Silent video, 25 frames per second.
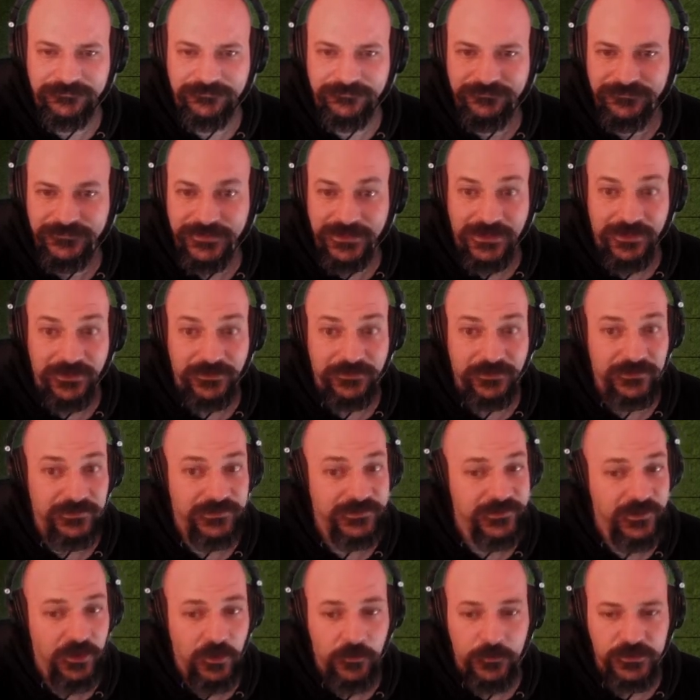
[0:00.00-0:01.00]
they're going to do
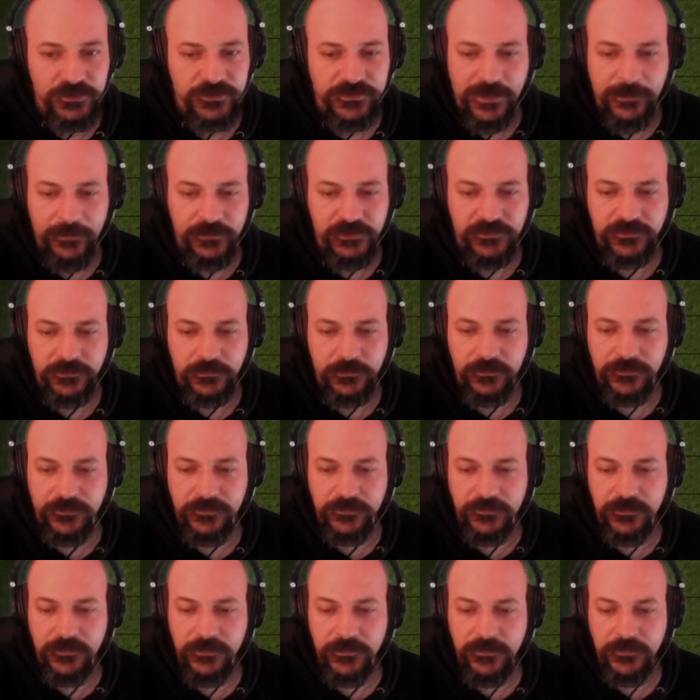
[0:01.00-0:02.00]
so much damage to
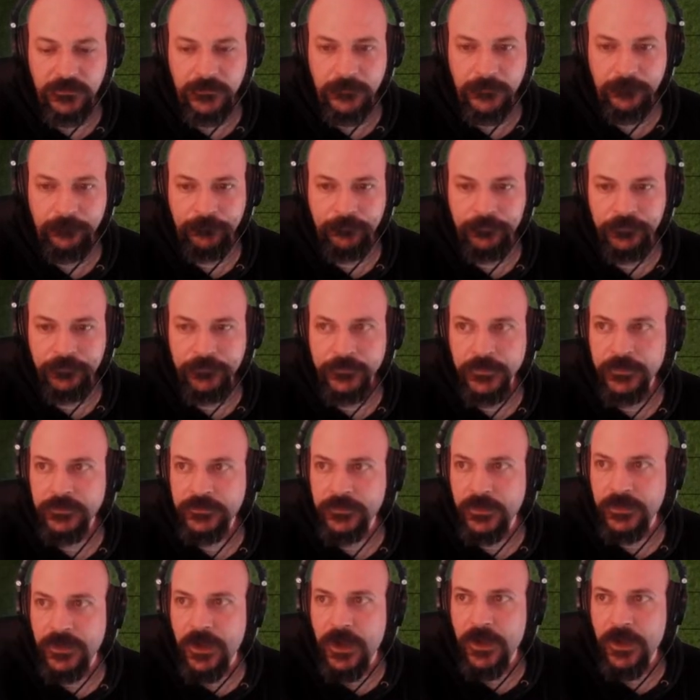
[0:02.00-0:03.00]
us. So I